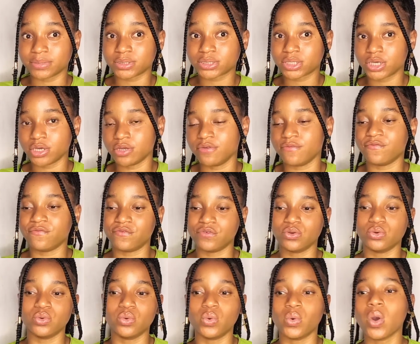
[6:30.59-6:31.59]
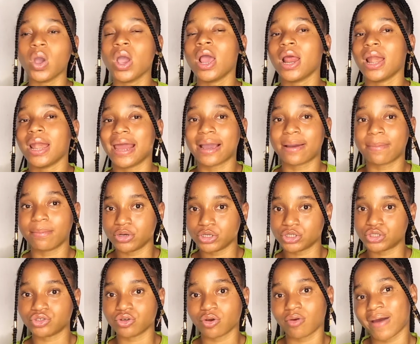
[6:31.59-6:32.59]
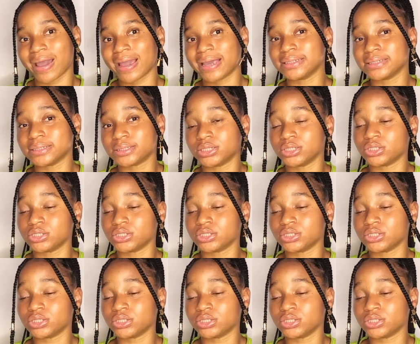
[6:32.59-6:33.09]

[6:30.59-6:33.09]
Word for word: skin feel like moisturized